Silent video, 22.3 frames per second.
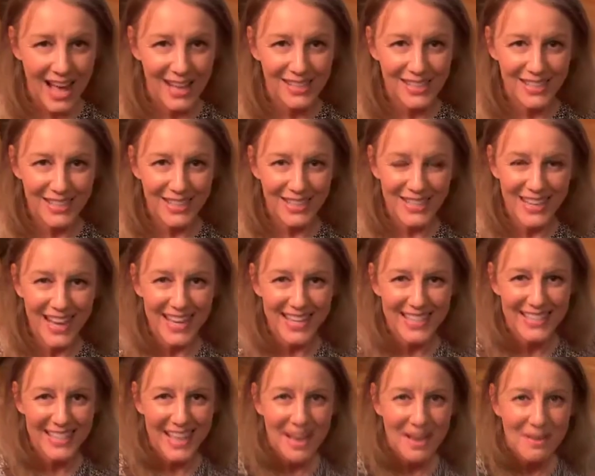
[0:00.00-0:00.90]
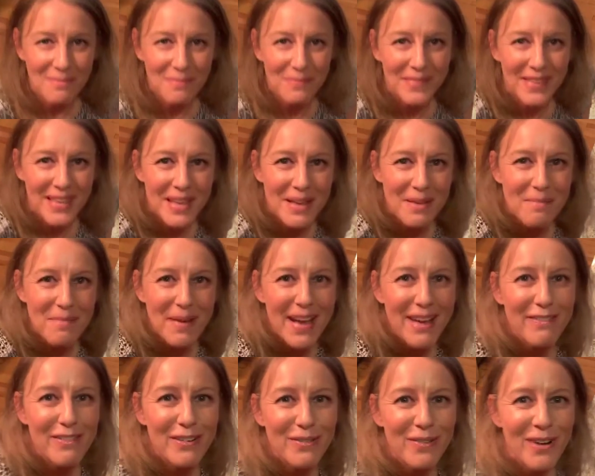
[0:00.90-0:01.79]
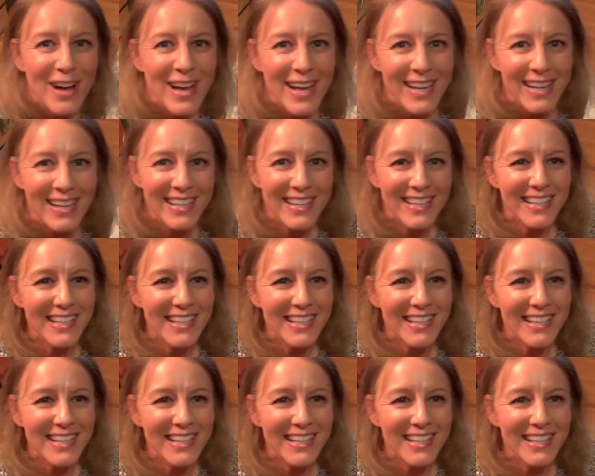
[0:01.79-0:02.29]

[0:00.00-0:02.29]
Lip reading: see you next time. Bye, everyone.